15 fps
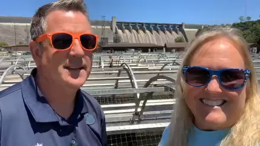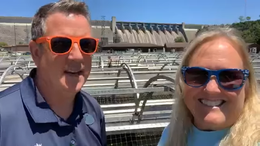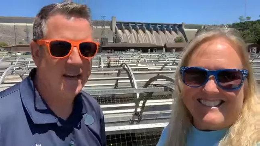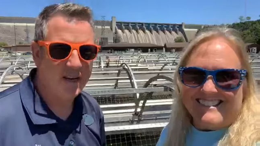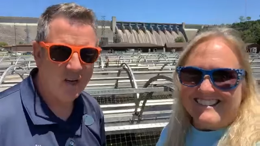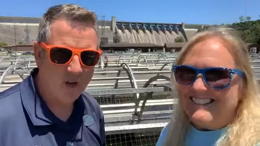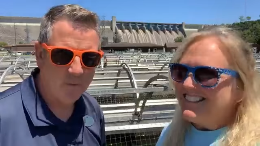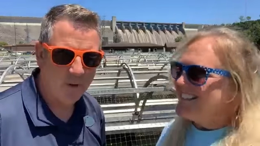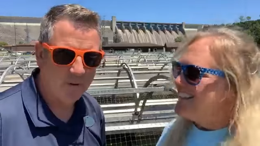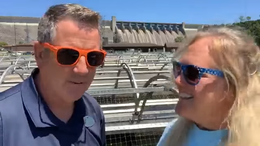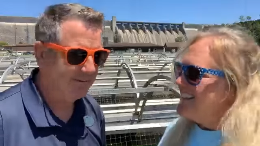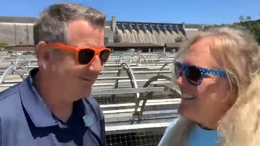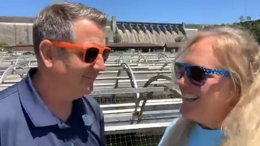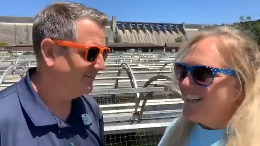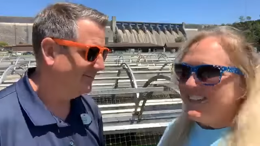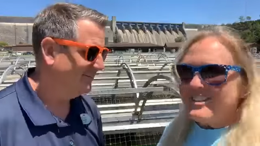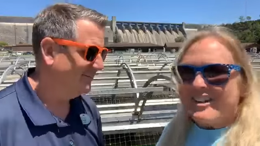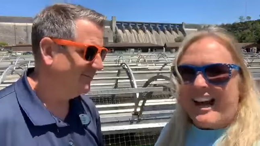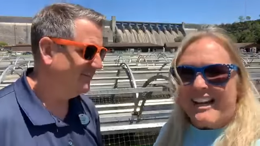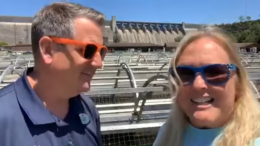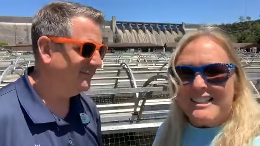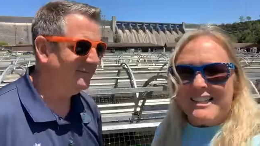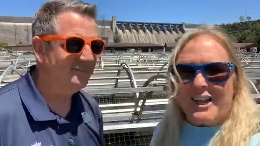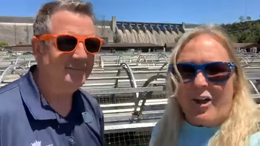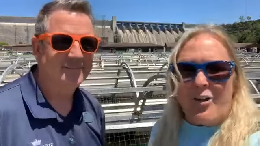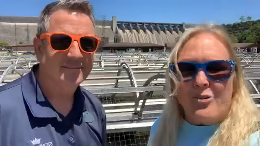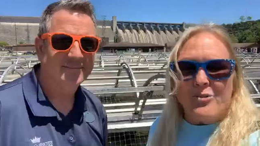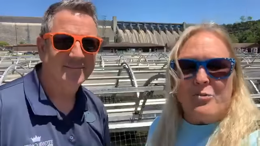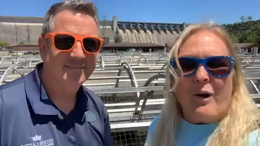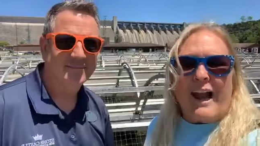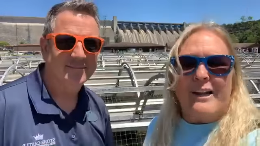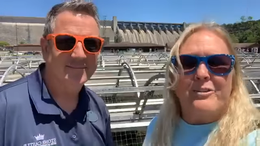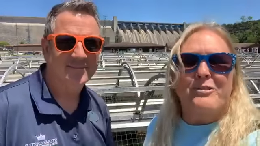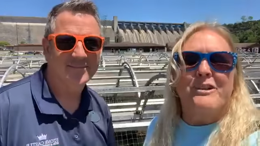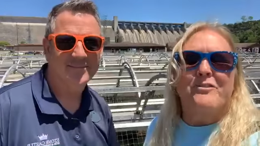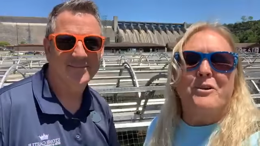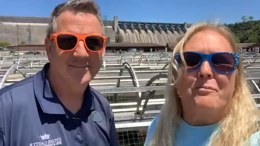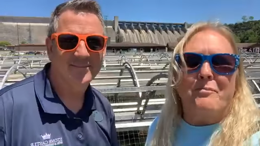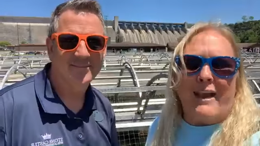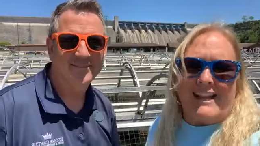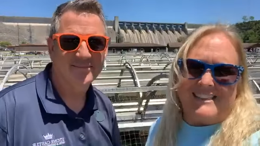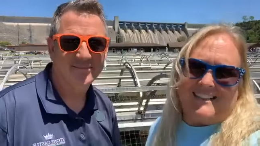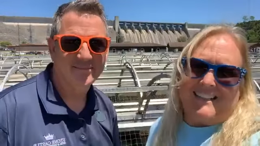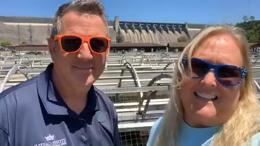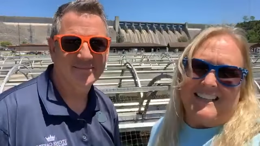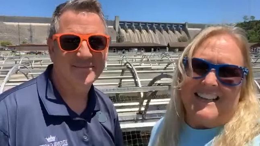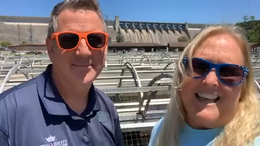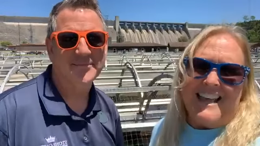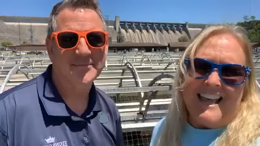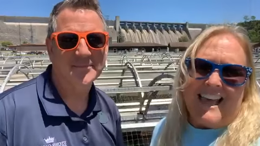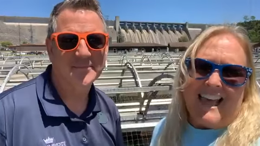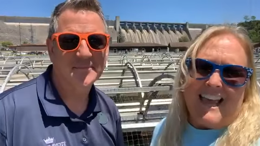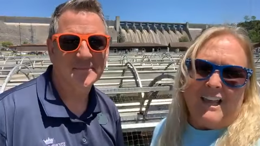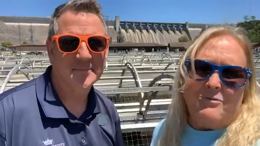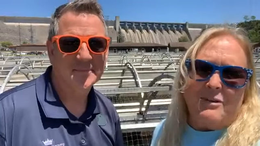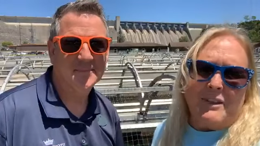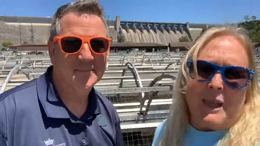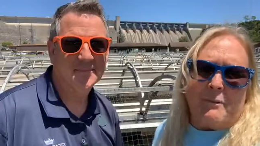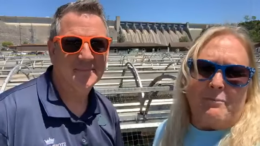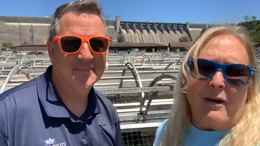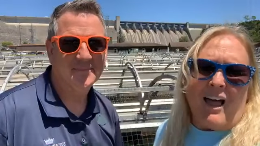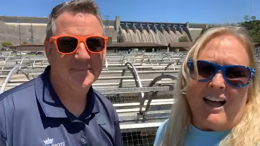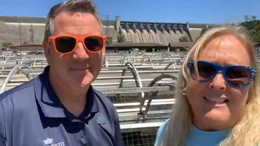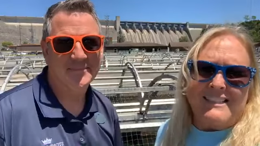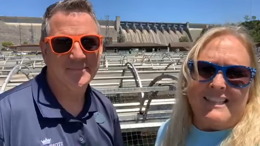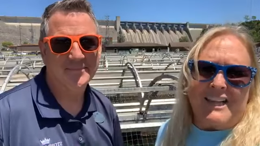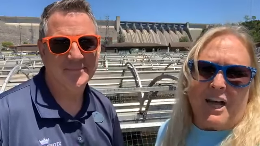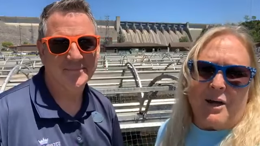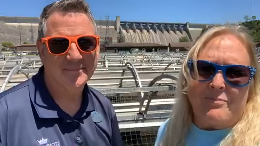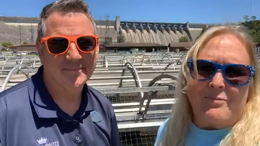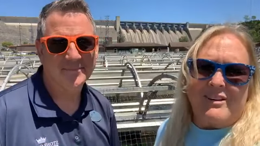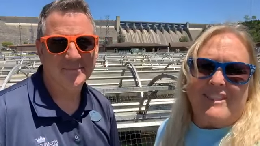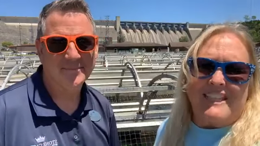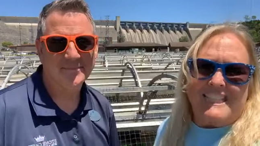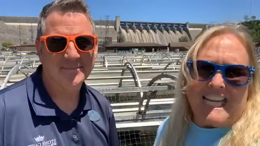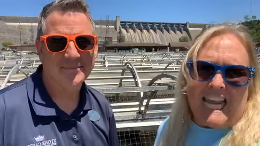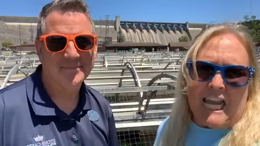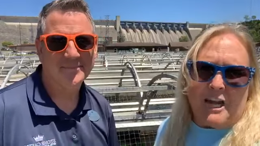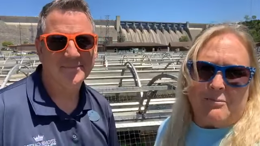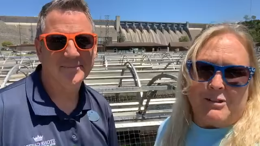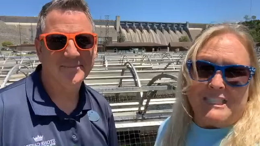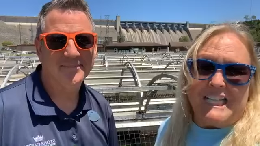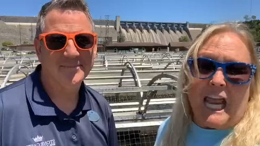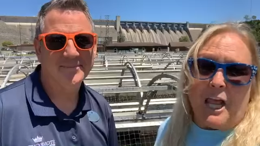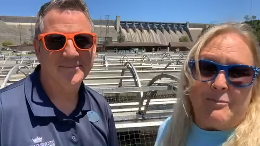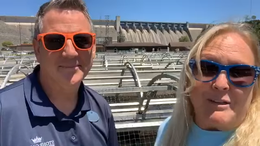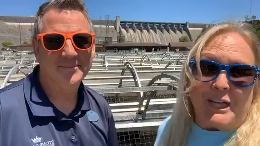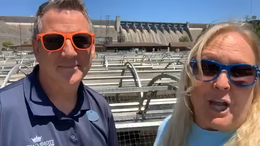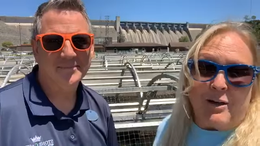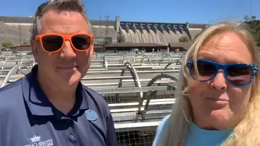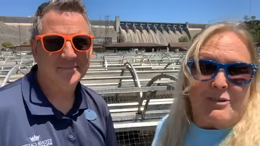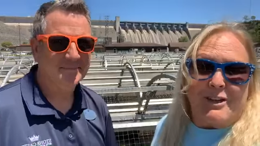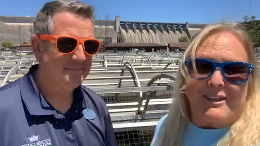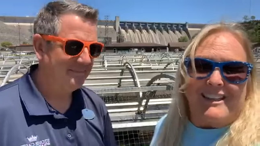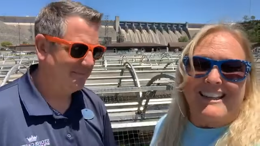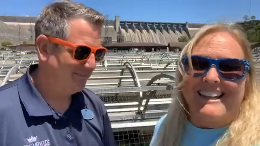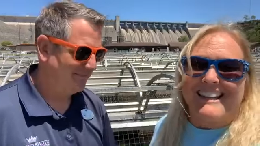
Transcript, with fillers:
Speaker 1: Taneycomo.
Speaker 2: That's right. It's the old White River Basin. And when they blocked it up with the dam, or dammed it up with